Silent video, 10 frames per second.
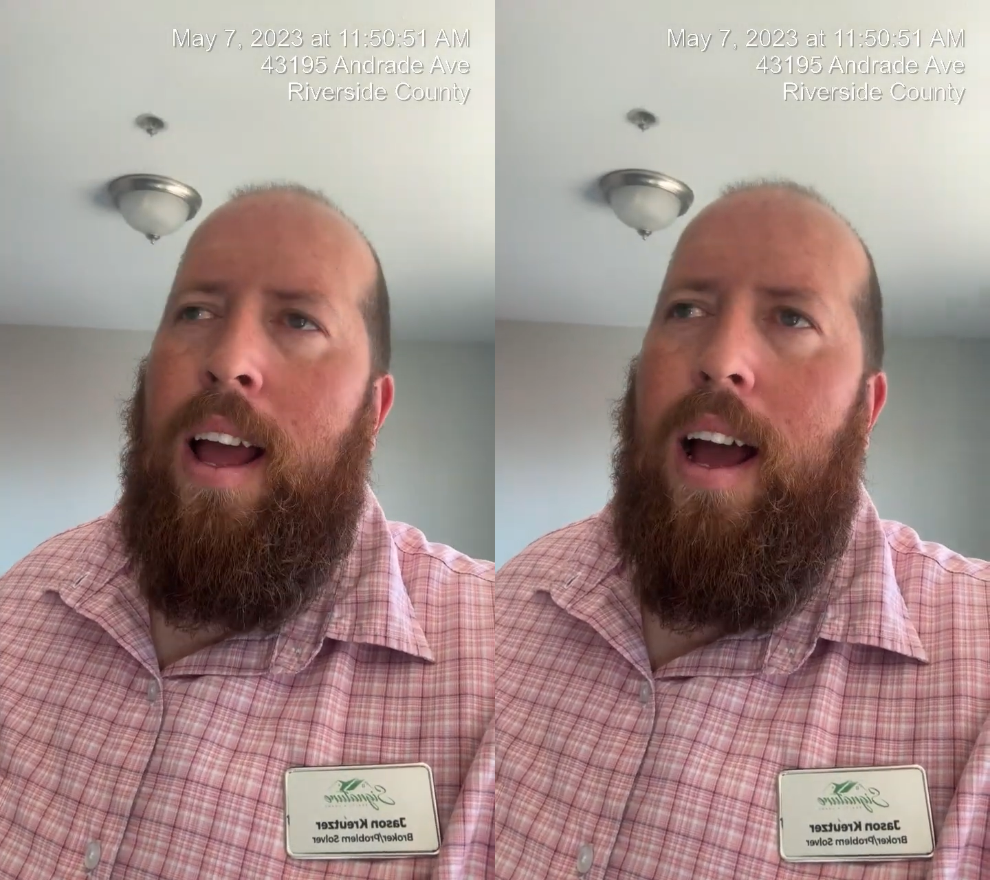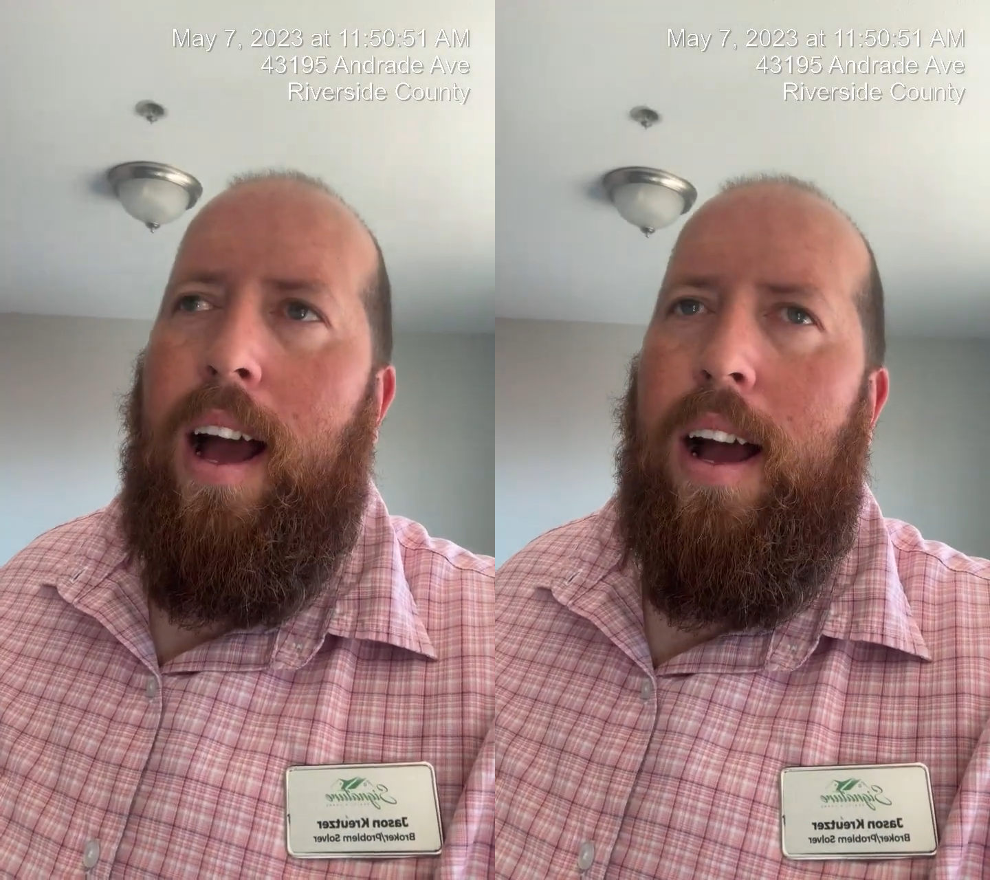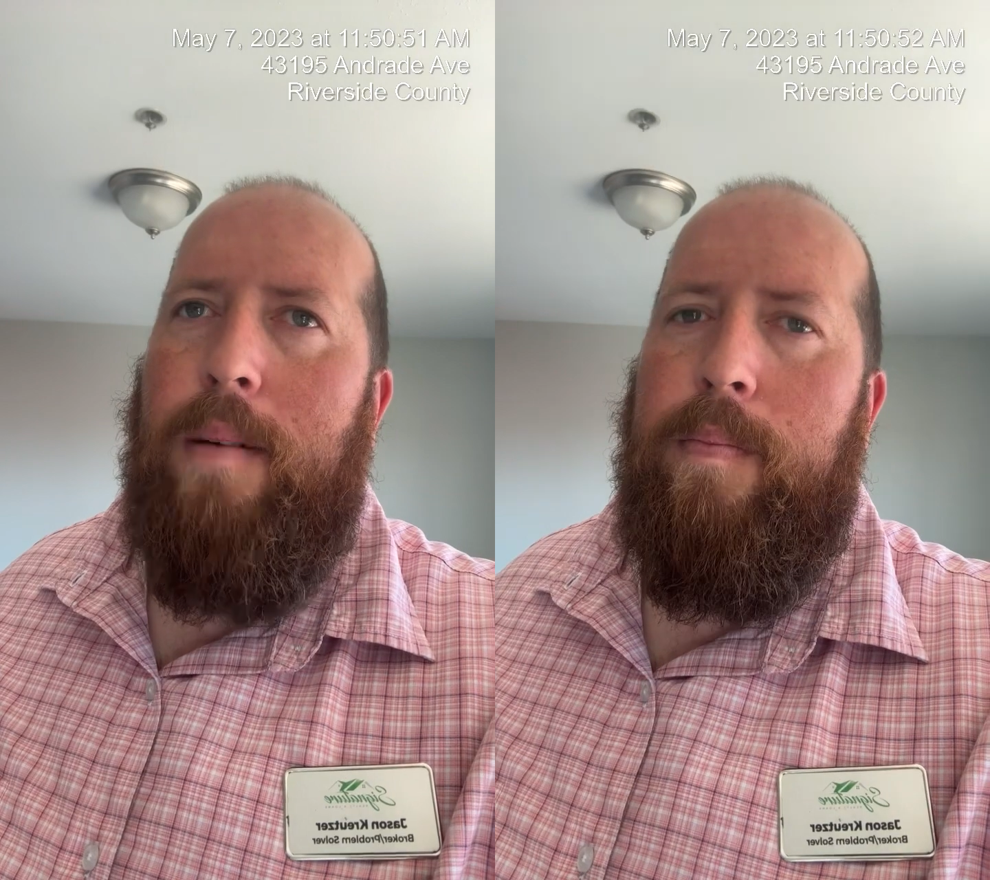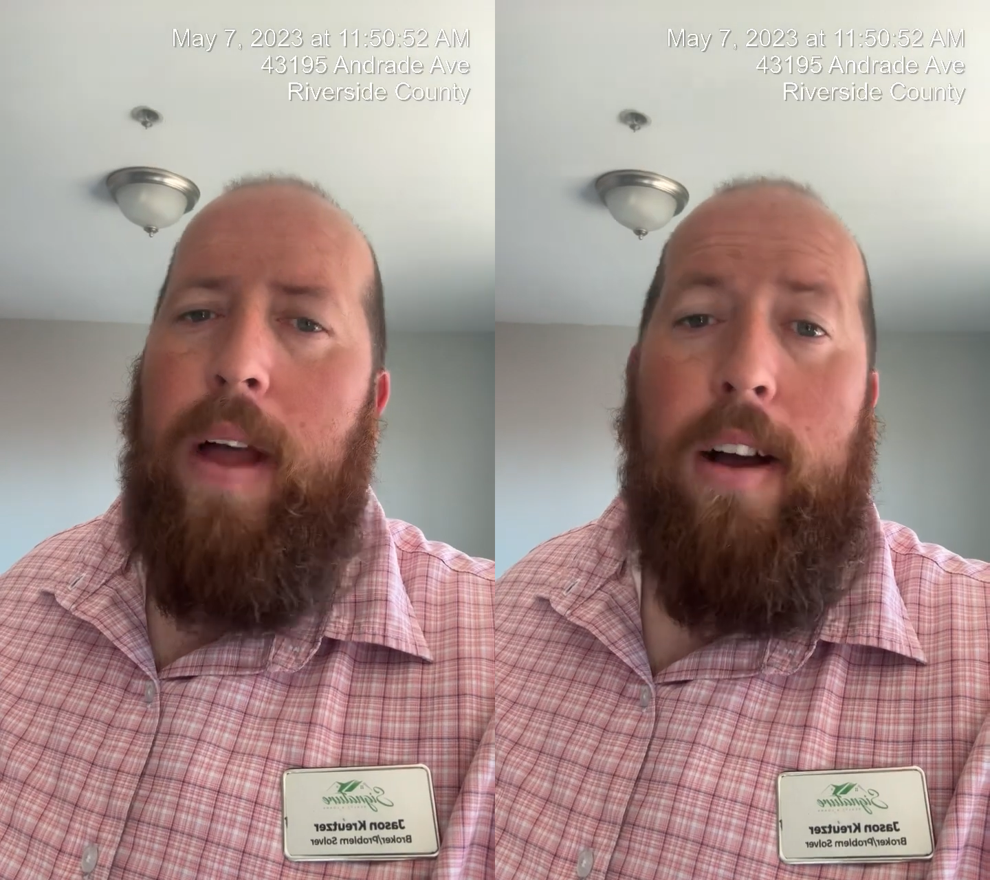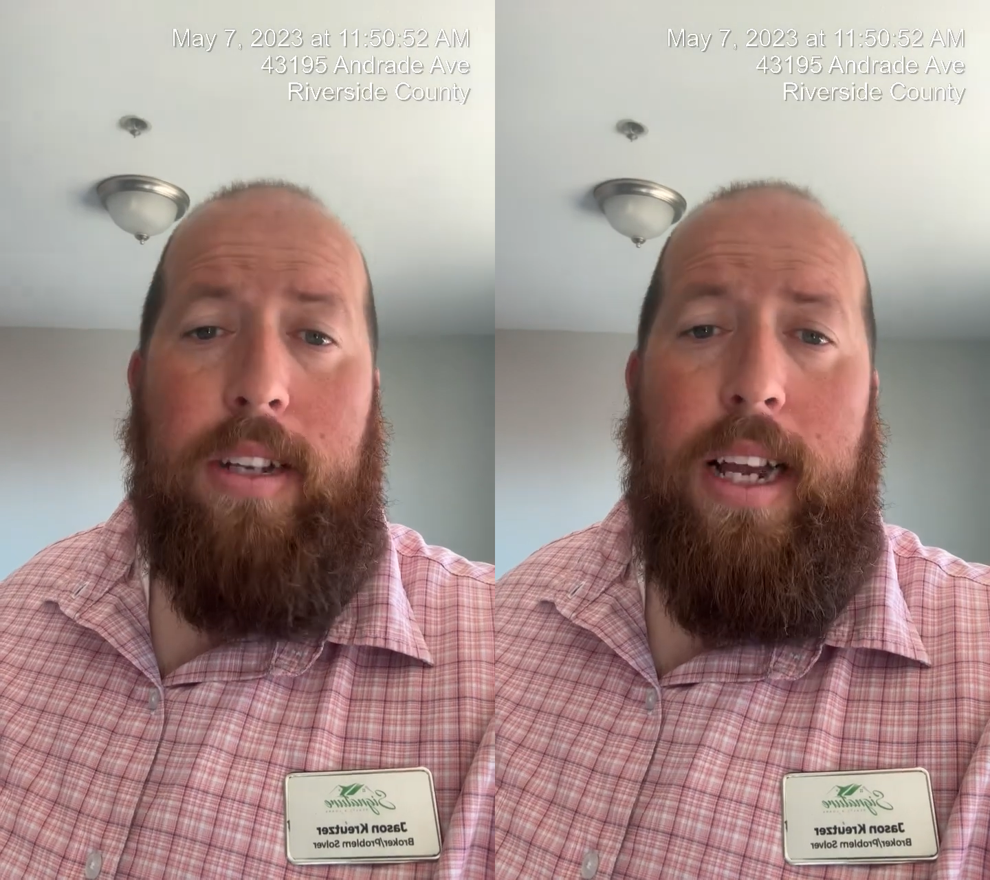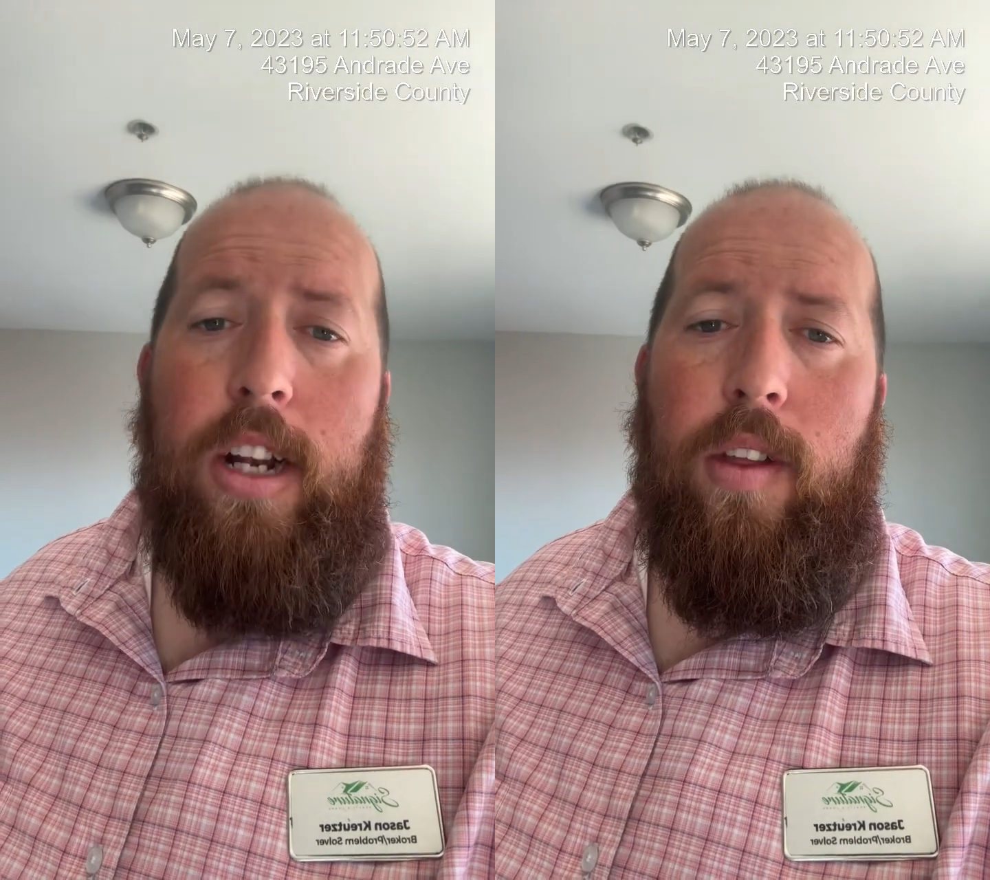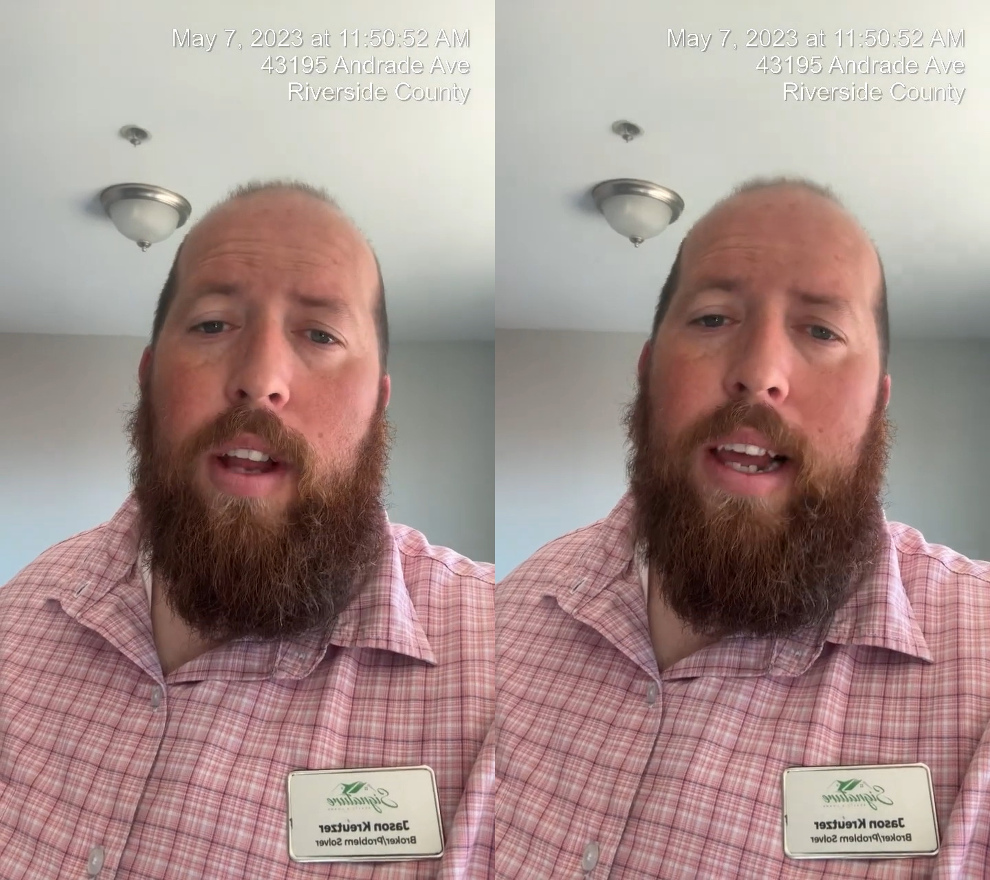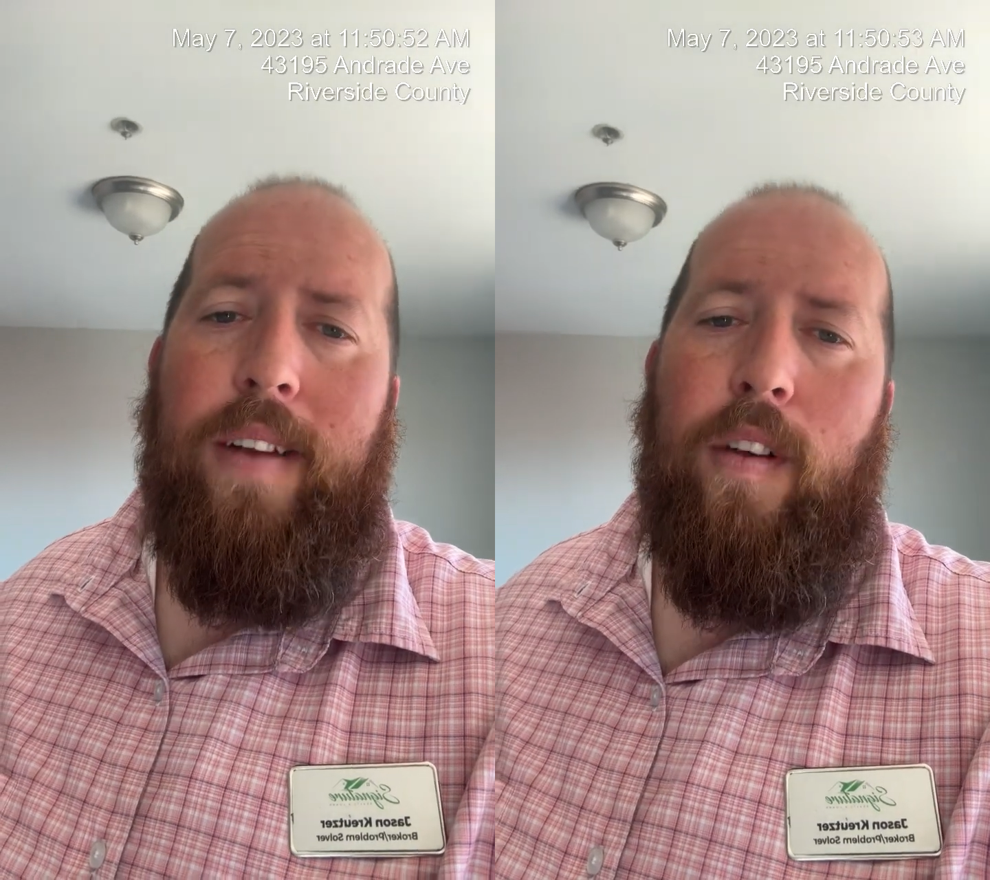um, I'll send you the link